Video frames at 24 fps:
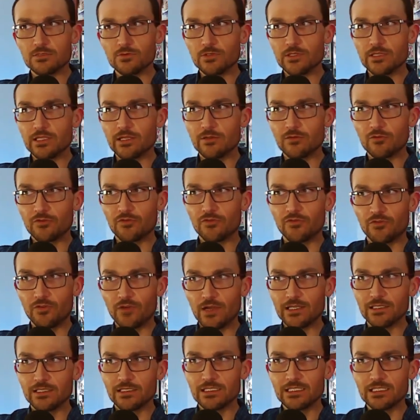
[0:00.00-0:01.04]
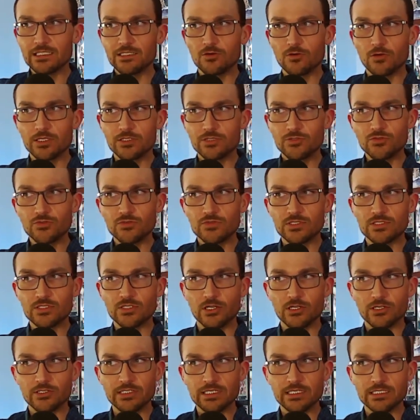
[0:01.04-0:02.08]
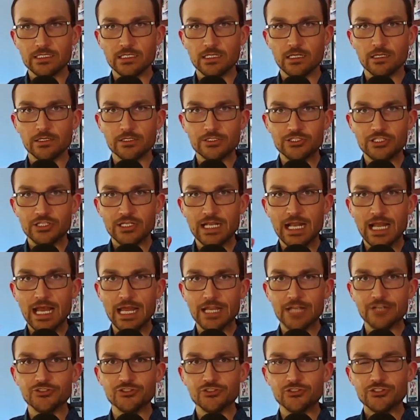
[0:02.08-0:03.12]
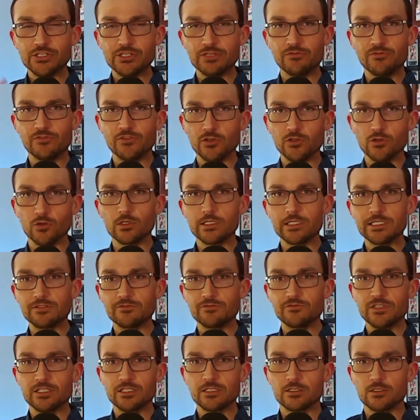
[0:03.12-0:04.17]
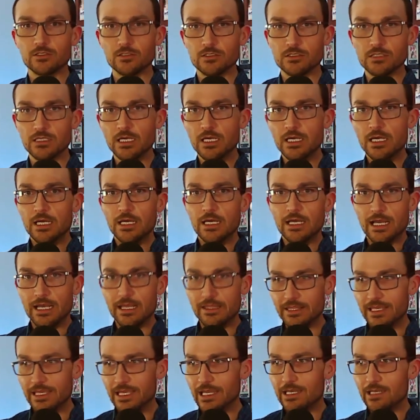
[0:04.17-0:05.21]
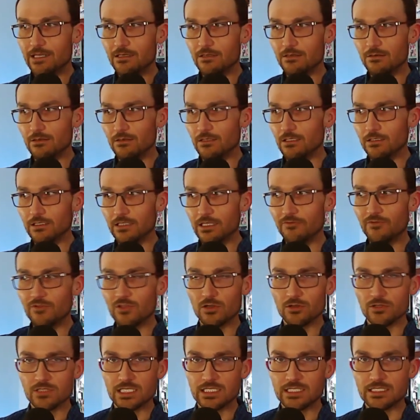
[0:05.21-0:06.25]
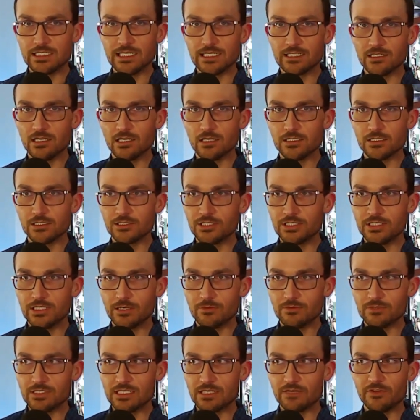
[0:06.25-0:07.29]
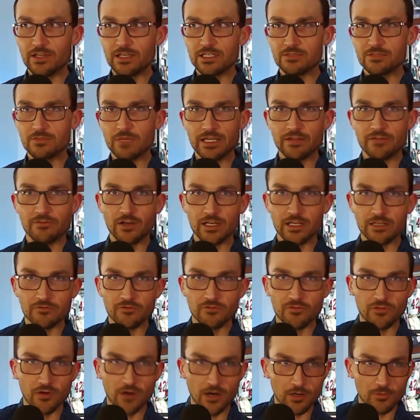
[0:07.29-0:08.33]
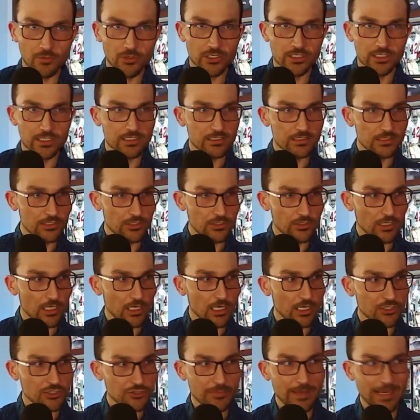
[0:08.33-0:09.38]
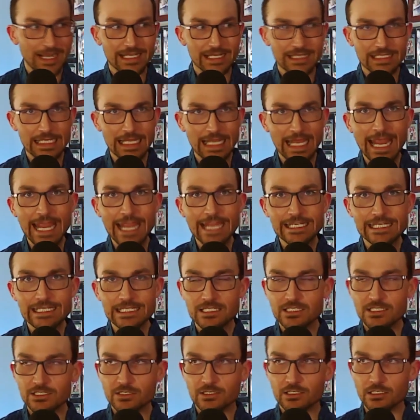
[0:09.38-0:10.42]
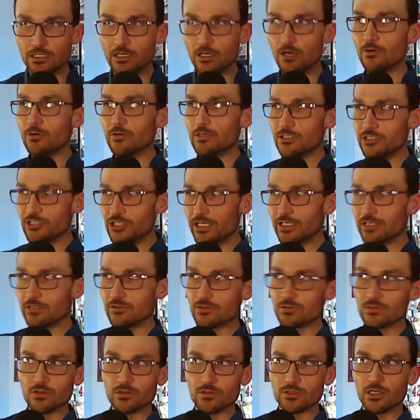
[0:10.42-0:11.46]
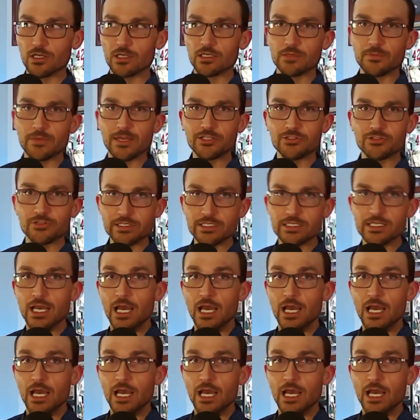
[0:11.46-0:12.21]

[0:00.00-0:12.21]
where they were finally going to start acknowledging hydrogen fuel in vehicles. And then, well, even though it's a technology that was invented by a fucking farmer in his garage back in the 80s, you can go and check those old documentaries,